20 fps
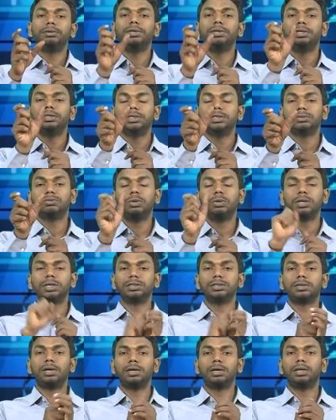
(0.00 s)
this word is
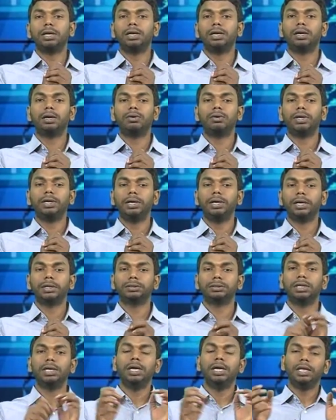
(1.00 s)
not there in our index,
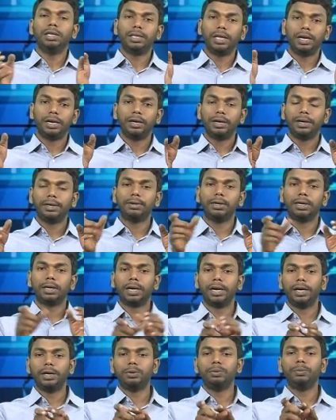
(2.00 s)
then it will
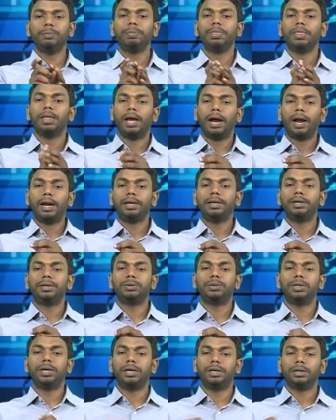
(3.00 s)
try to add it to
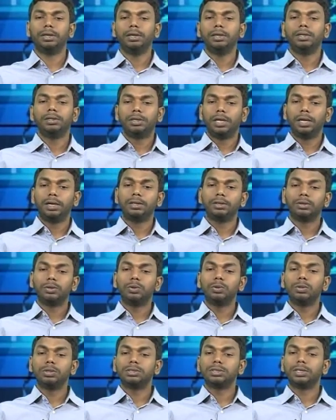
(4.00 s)
that. Then
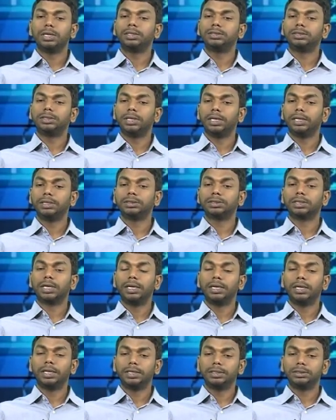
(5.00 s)
Google search index
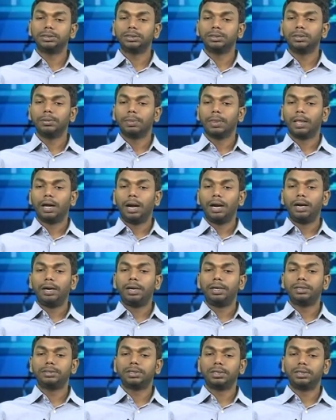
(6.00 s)
contains
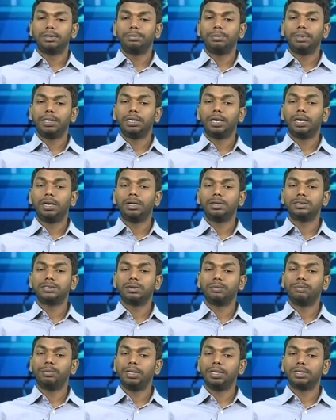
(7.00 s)
hundreds
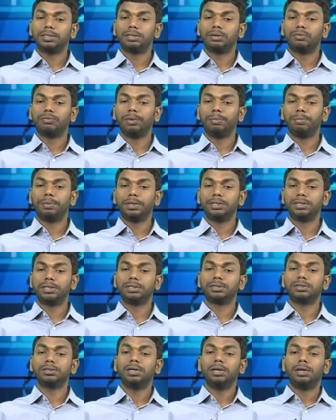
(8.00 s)
of billions of web
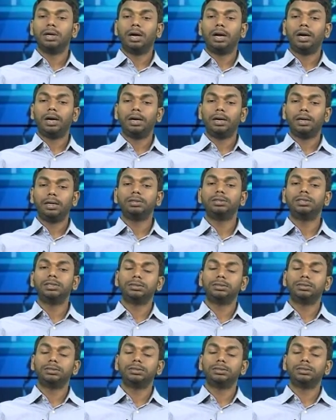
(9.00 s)
pages, and this